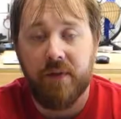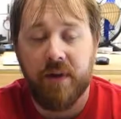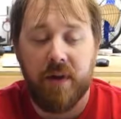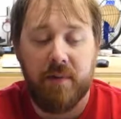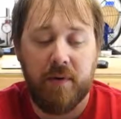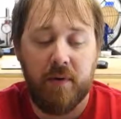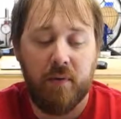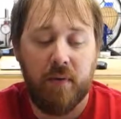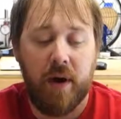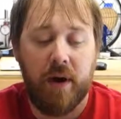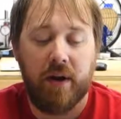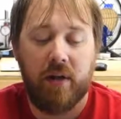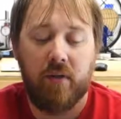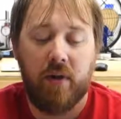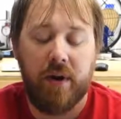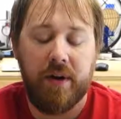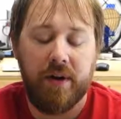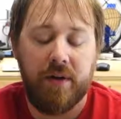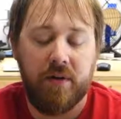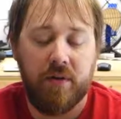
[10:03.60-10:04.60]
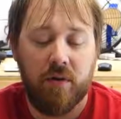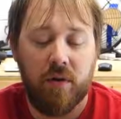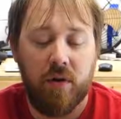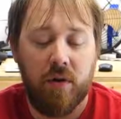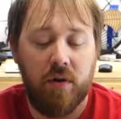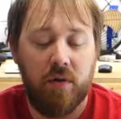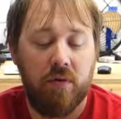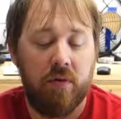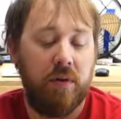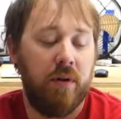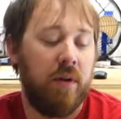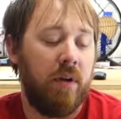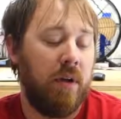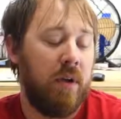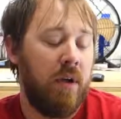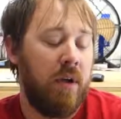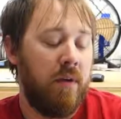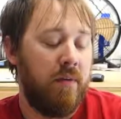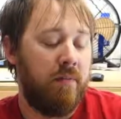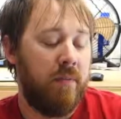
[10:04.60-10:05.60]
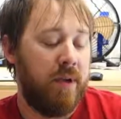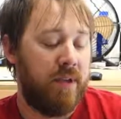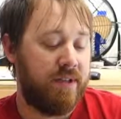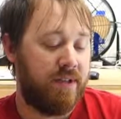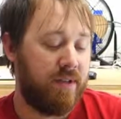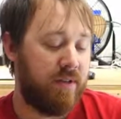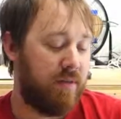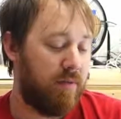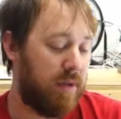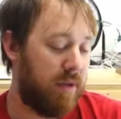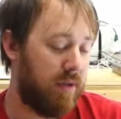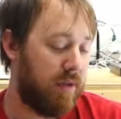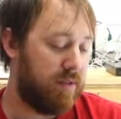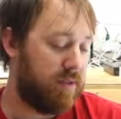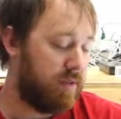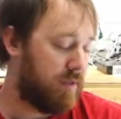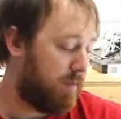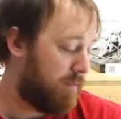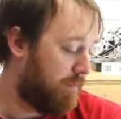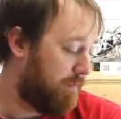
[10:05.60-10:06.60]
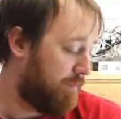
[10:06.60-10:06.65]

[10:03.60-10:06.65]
you're going to be grinding your own piston rings.